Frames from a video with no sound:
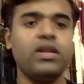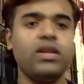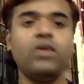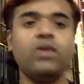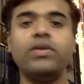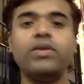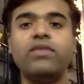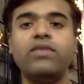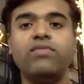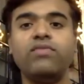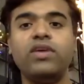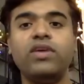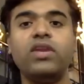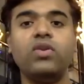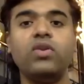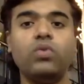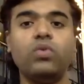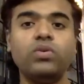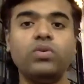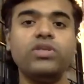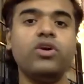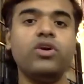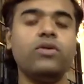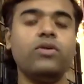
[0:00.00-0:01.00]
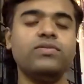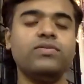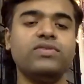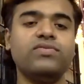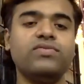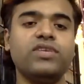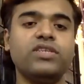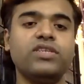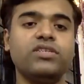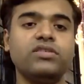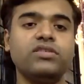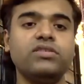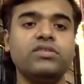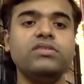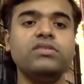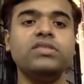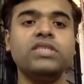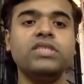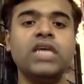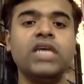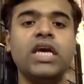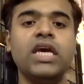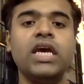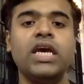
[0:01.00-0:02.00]
that we know the
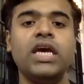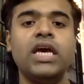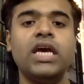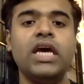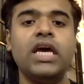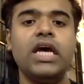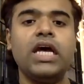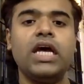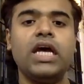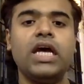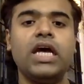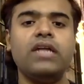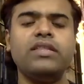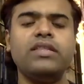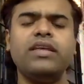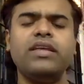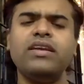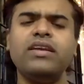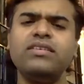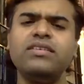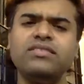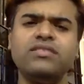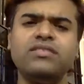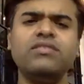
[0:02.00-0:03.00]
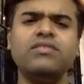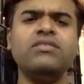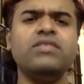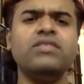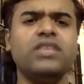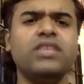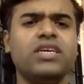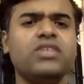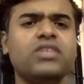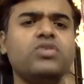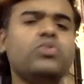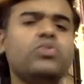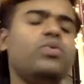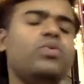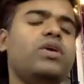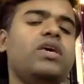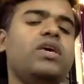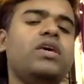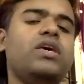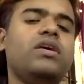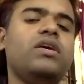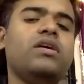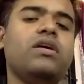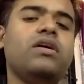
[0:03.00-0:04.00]
observations, there are certain things
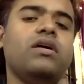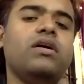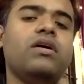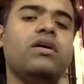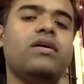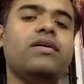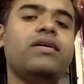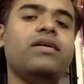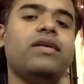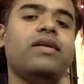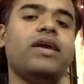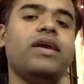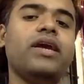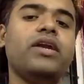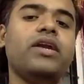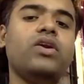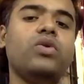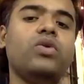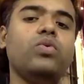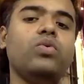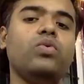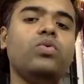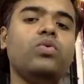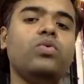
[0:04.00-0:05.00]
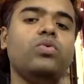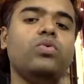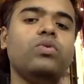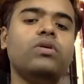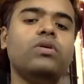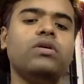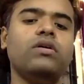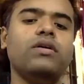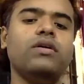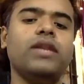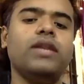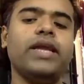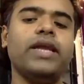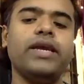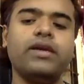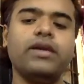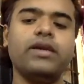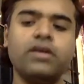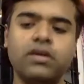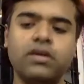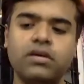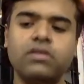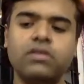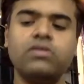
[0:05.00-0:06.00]
we try to
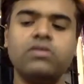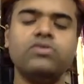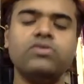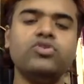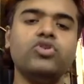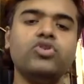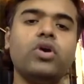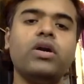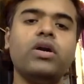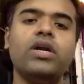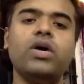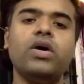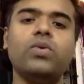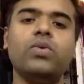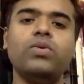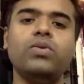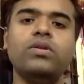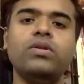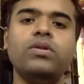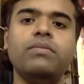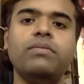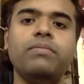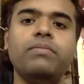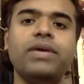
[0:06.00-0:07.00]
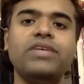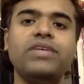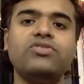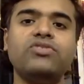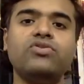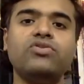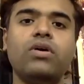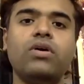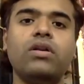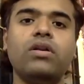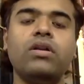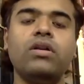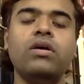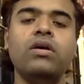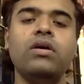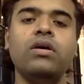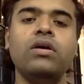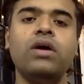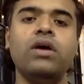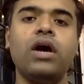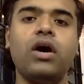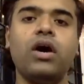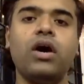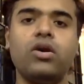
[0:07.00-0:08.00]
jot down based on
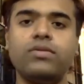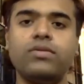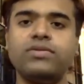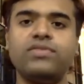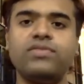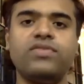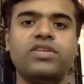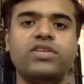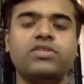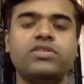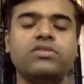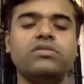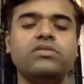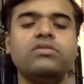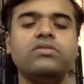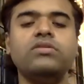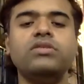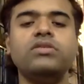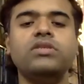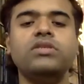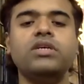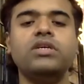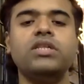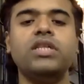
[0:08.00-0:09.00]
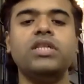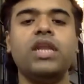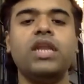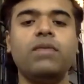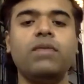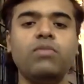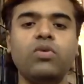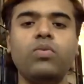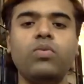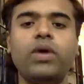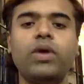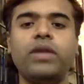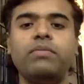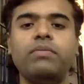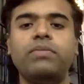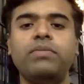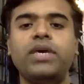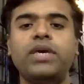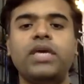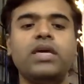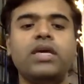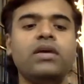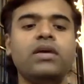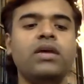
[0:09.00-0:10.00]
our observations. The number one
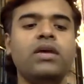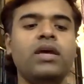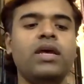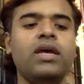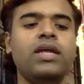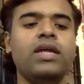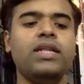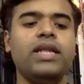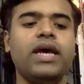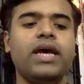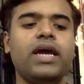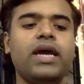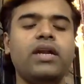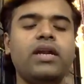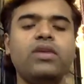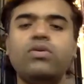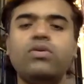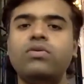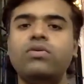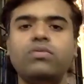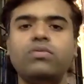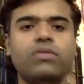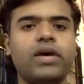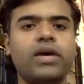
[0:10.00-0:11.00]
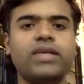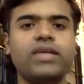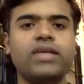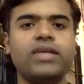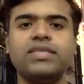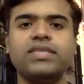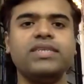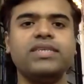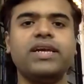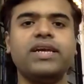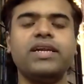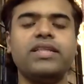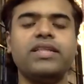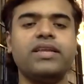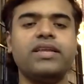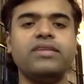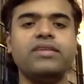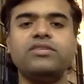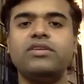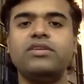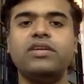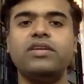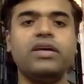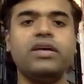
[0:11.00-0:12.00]
being that, as I said, there
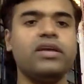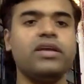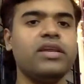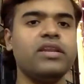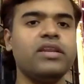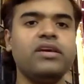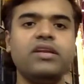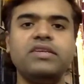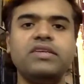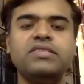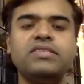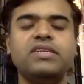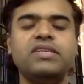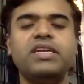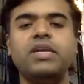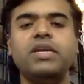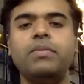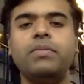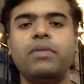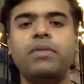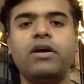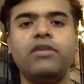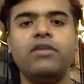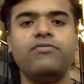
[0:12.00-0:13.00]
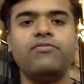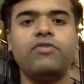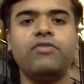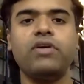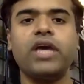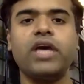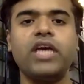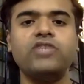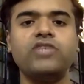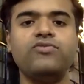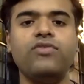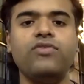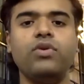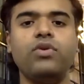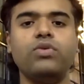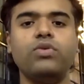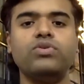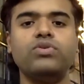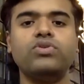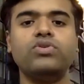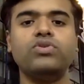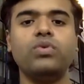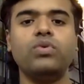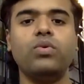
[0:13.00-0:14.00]
is an increase in demand for cash
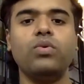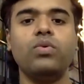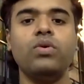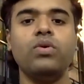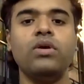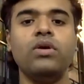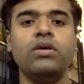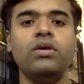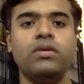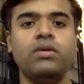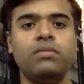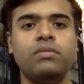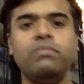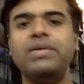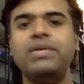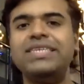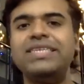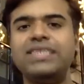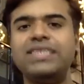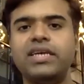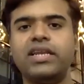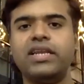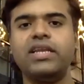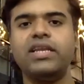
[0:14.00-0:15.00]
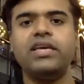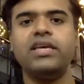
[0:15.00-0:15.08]
flows. So basically,